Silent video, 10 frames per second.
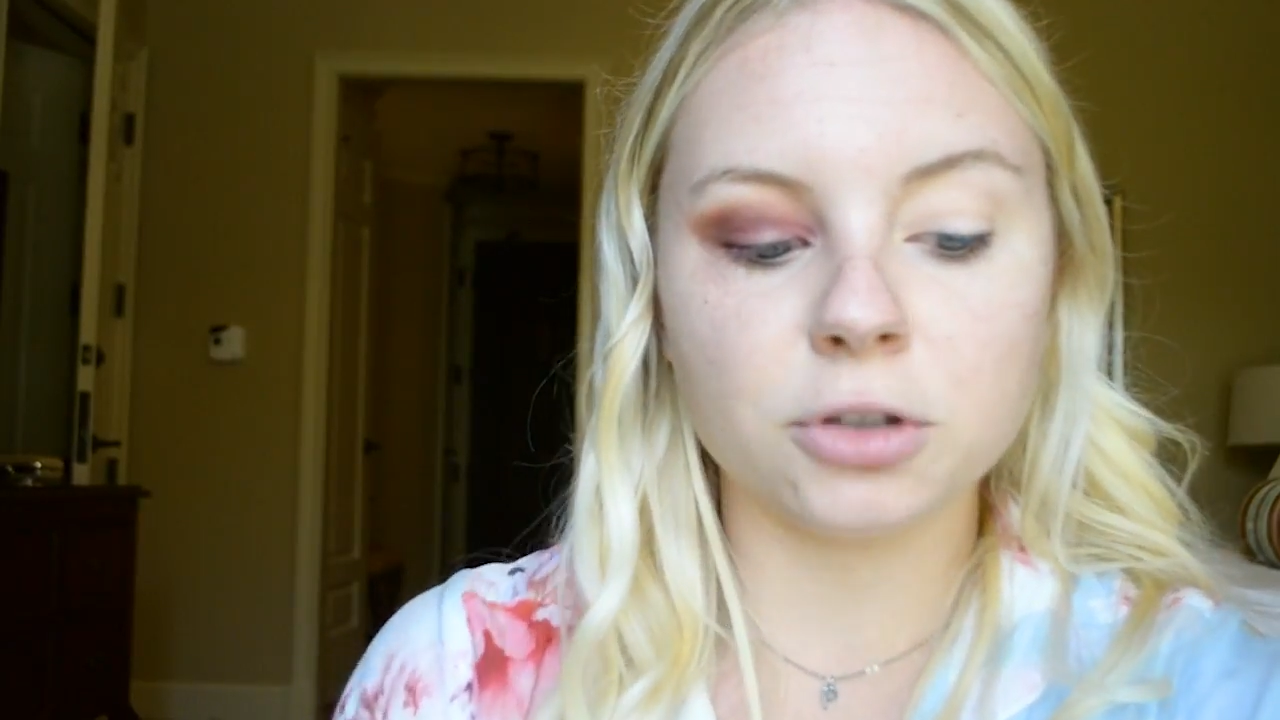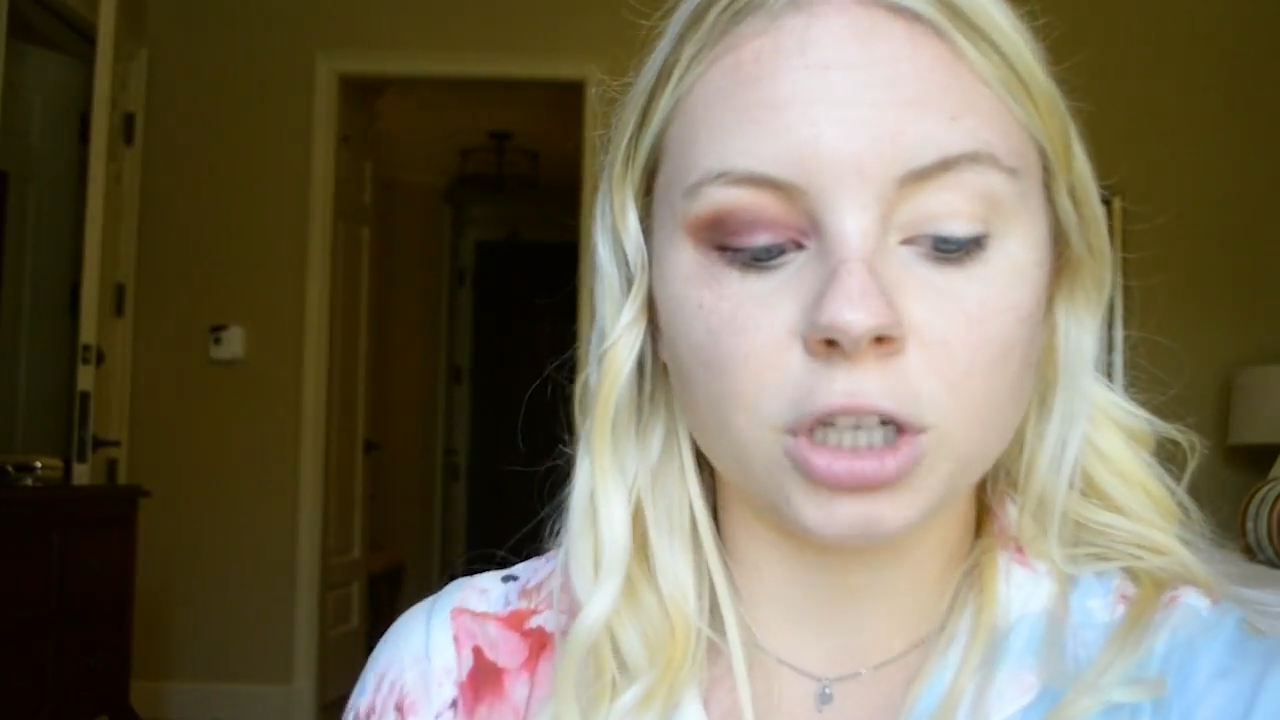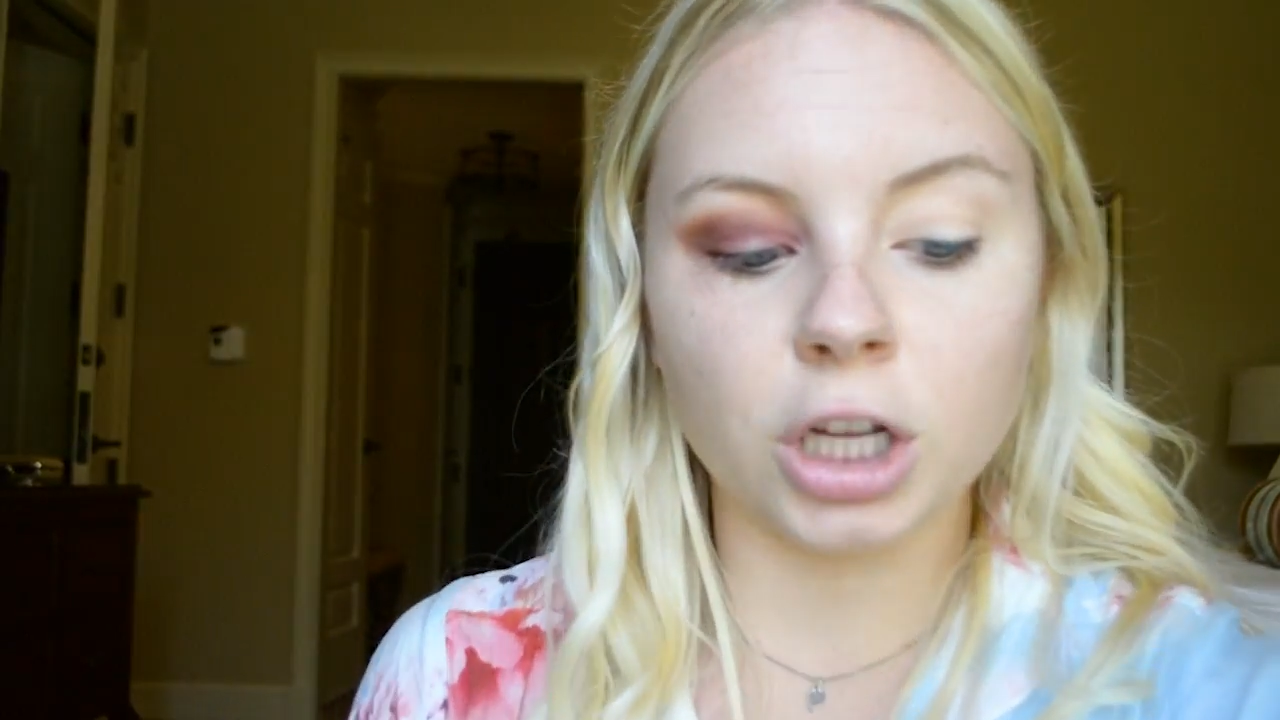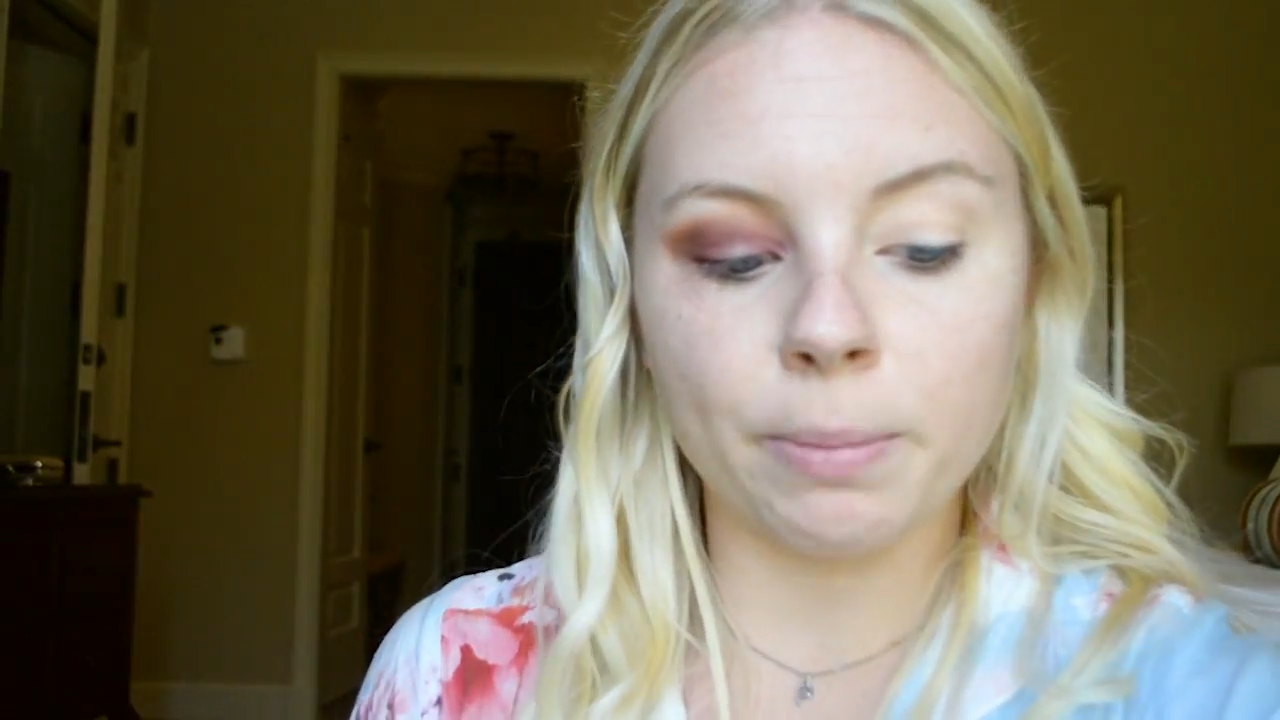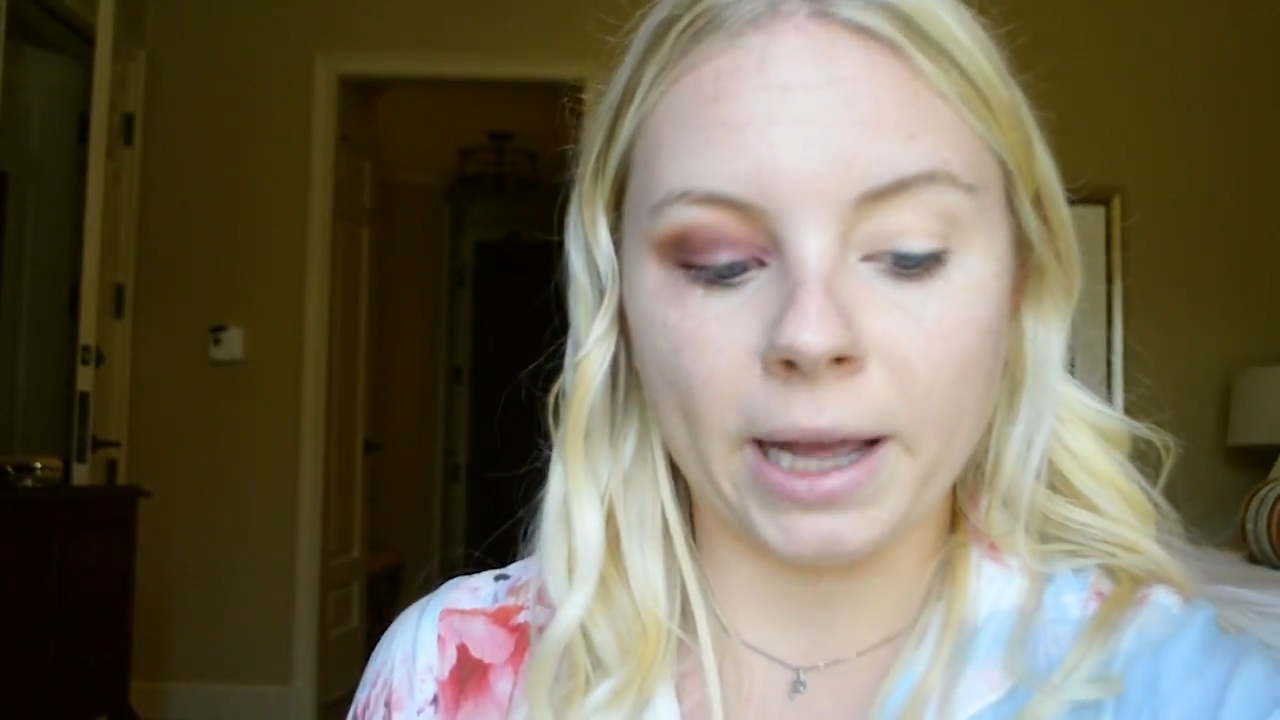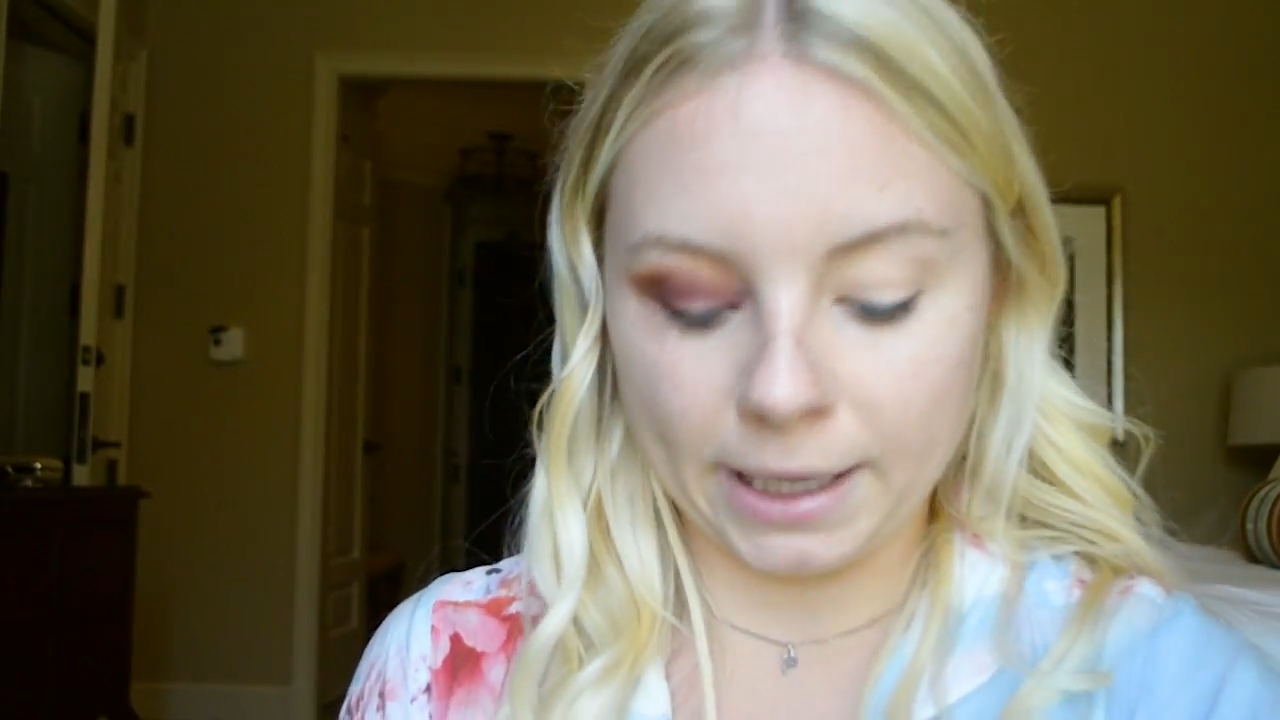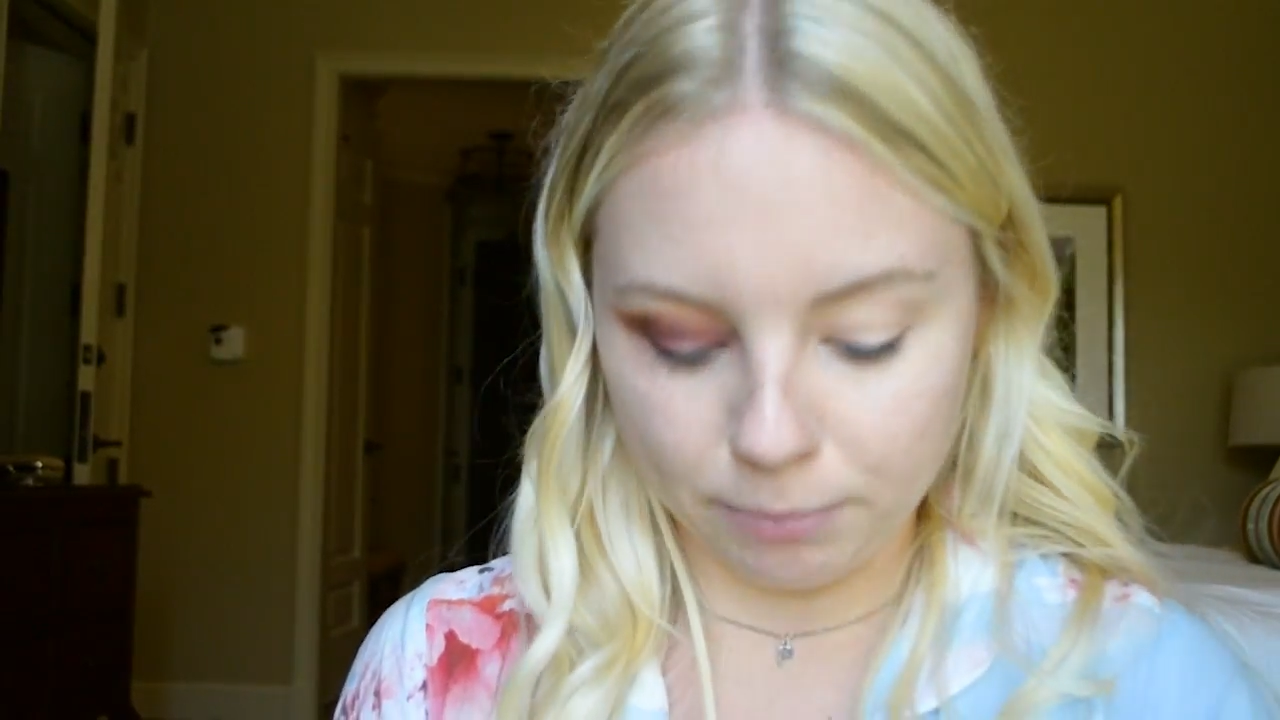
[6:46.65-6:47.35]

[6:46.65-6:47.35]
just going to go back